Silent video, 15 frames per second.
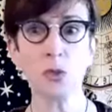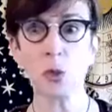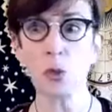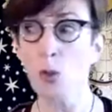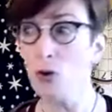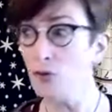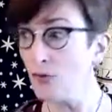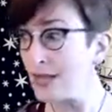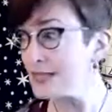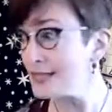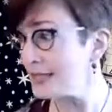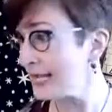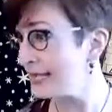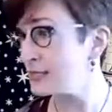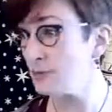What
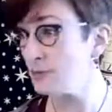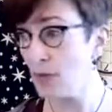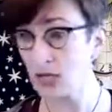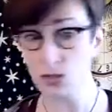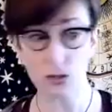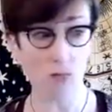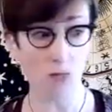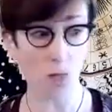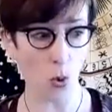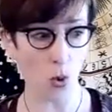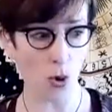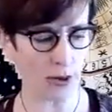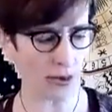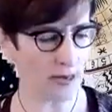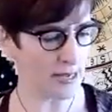resonates much
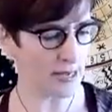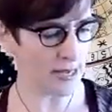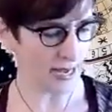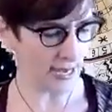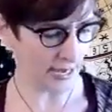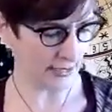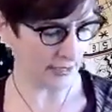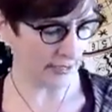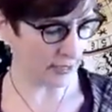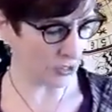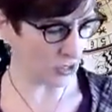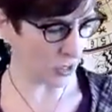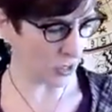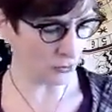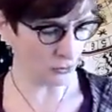more, and I
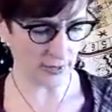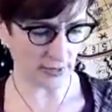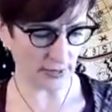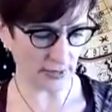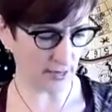don't